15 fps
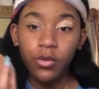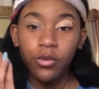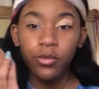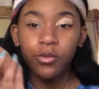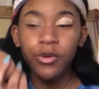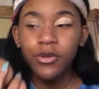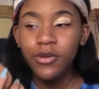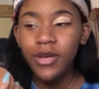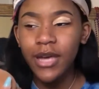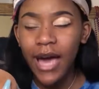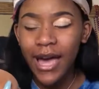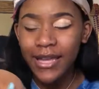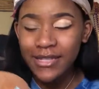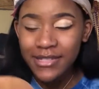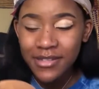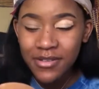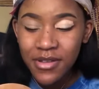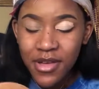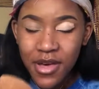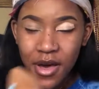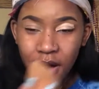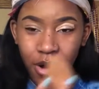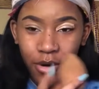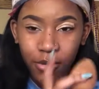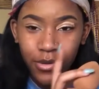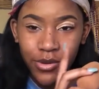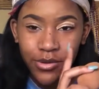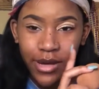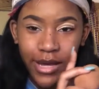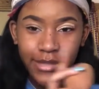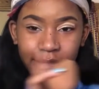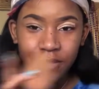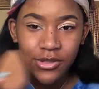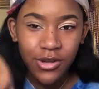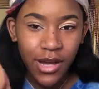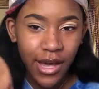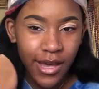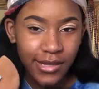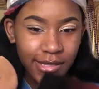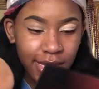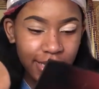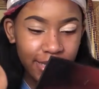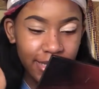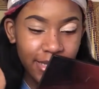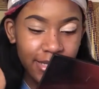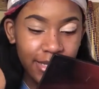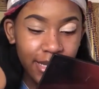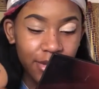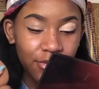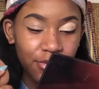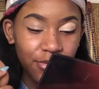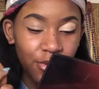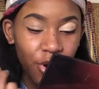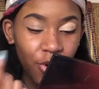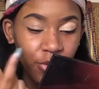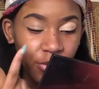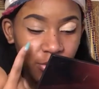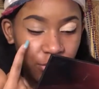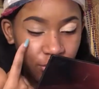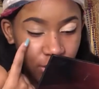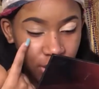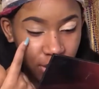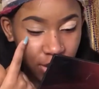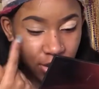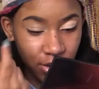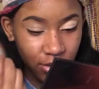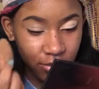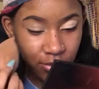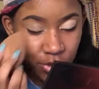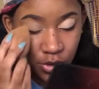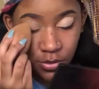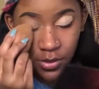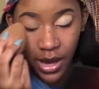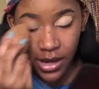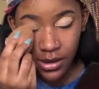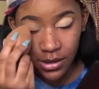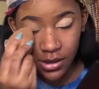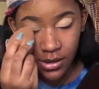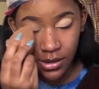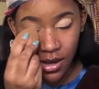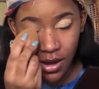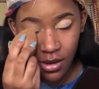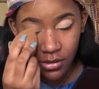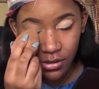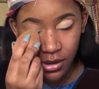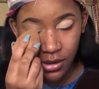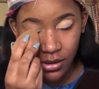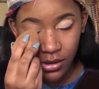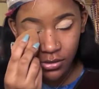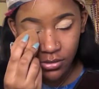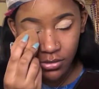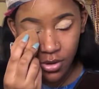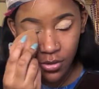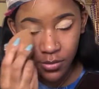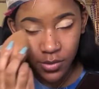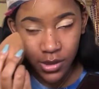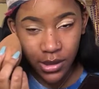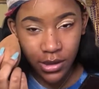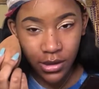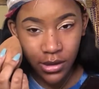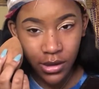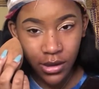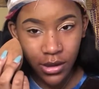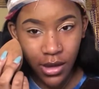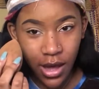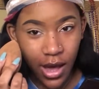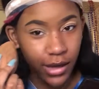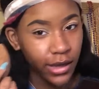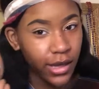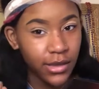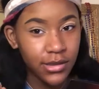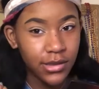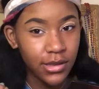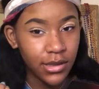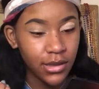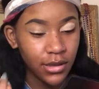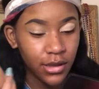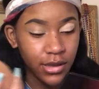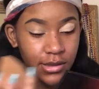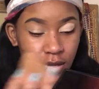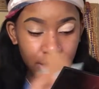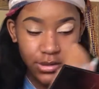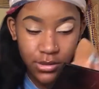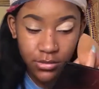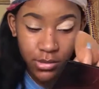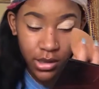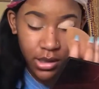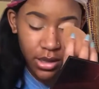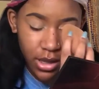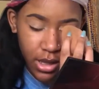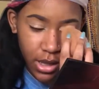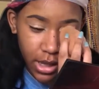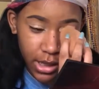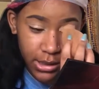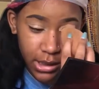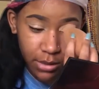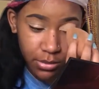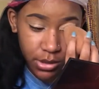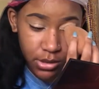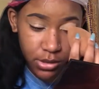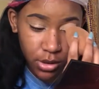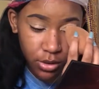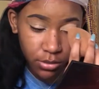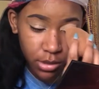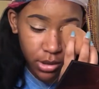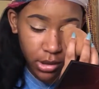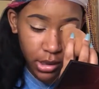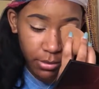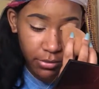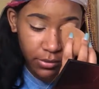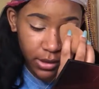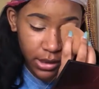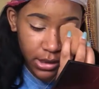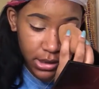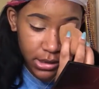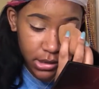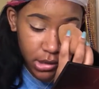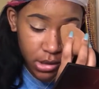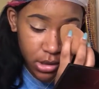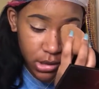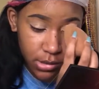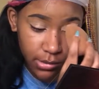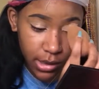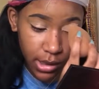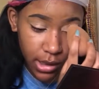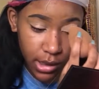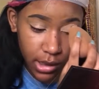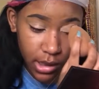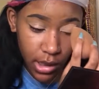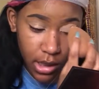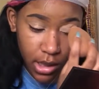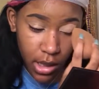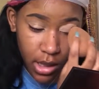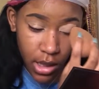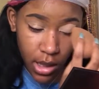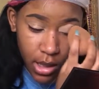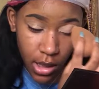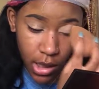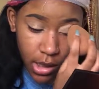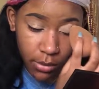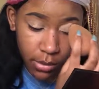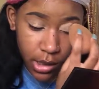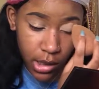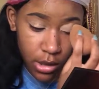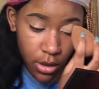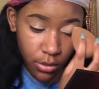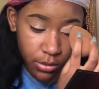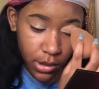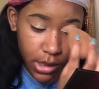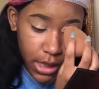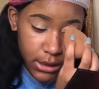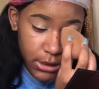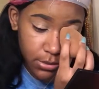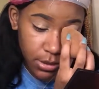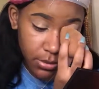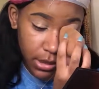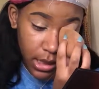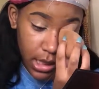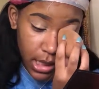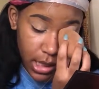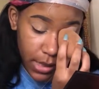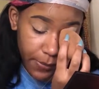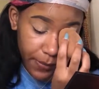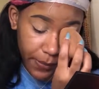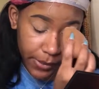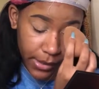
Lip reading: When you guys set your eyes like this and you when you patting it down and then you open it, I can't see. Is that just me? Cause I'd be so blurry. I feel like concealer is in my eye, but it don't be. I just be blind.